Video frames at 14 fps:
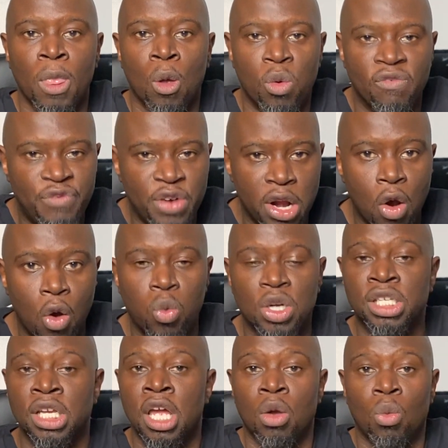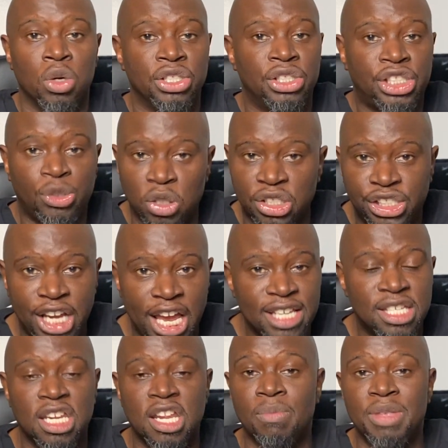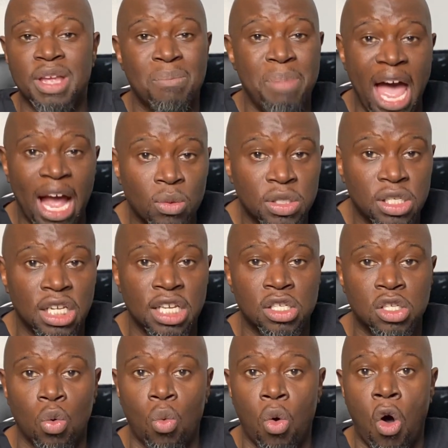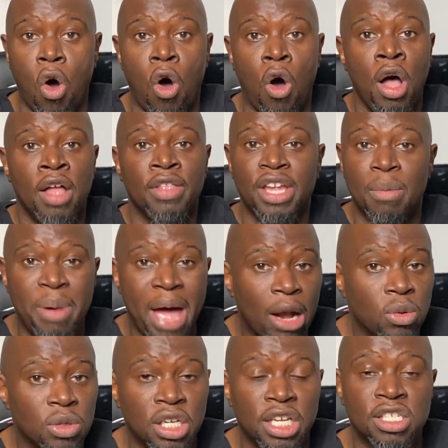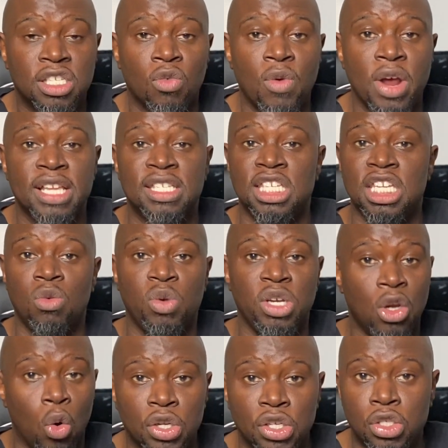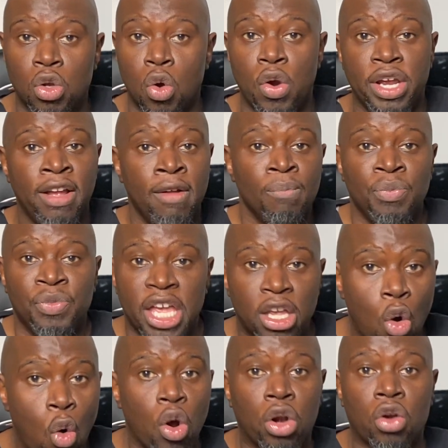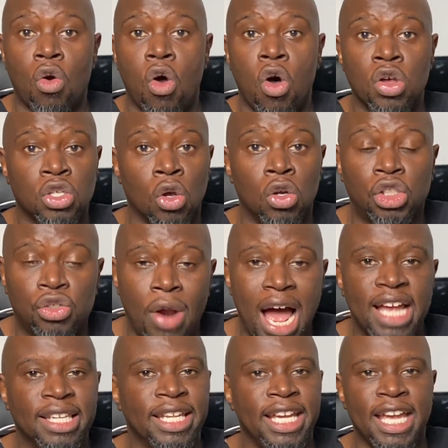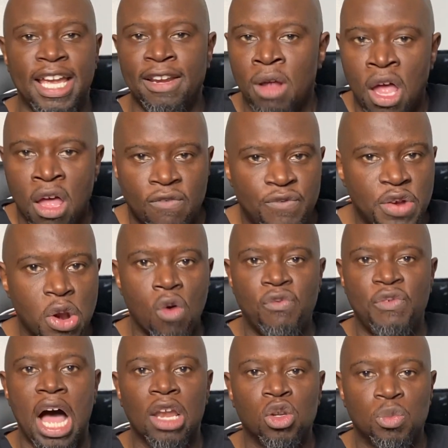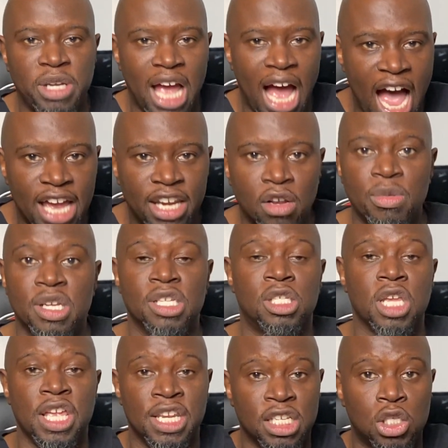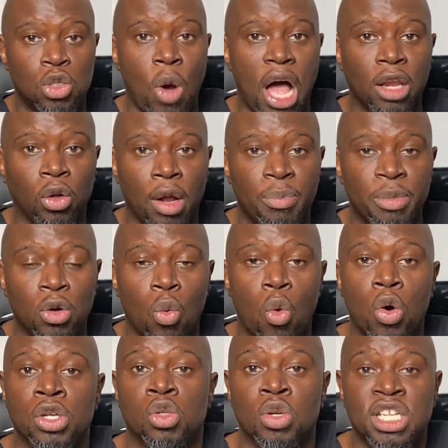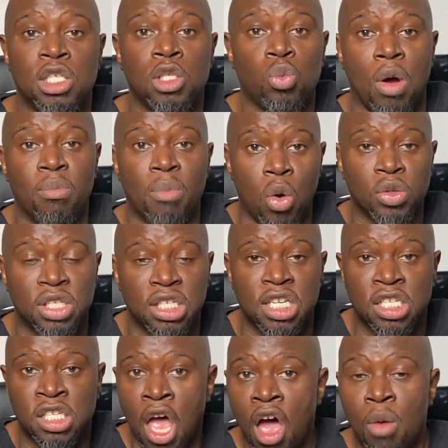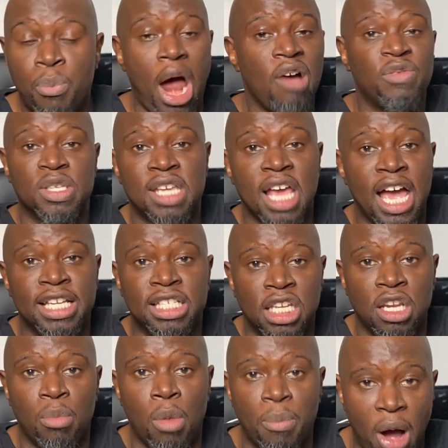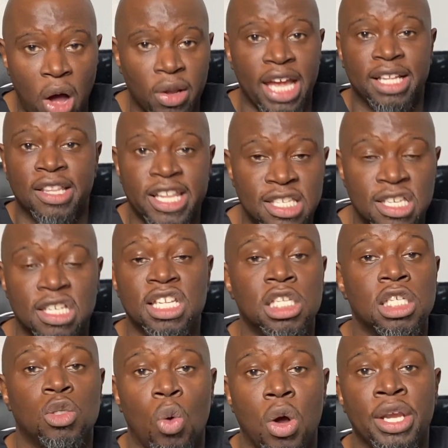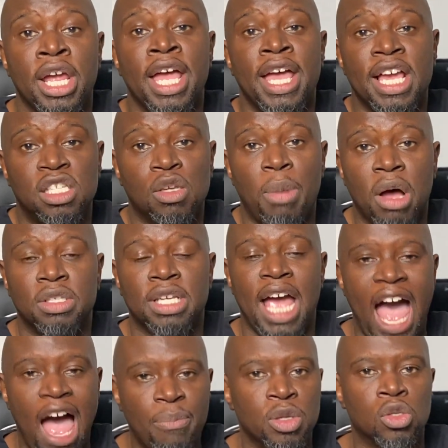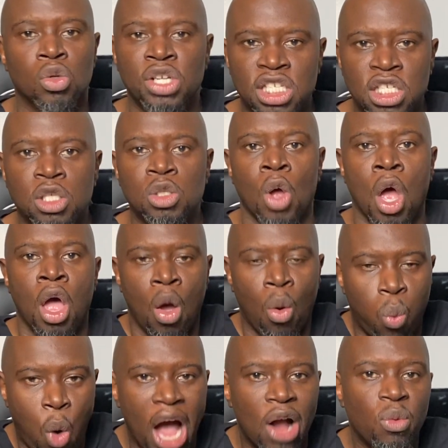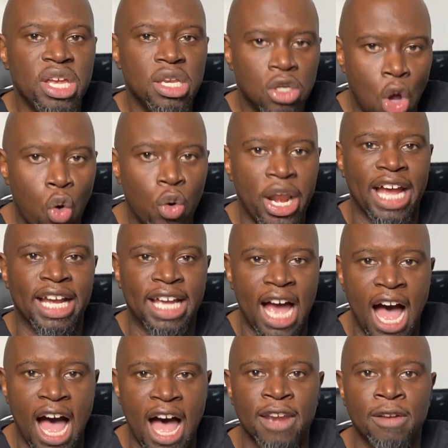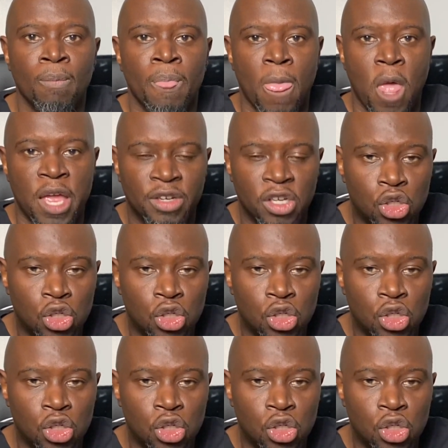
when Pharaoh was was was chasing them. Their back was against the wall. Their back was against the Red Sea. We know the story. They go across on dry land. Pharaoh follows behind them and is, and is swallowed up in the water. So this is what Moses is prophesying to them about. Like, listen, this is what is about to happen. So this is why we know that God and the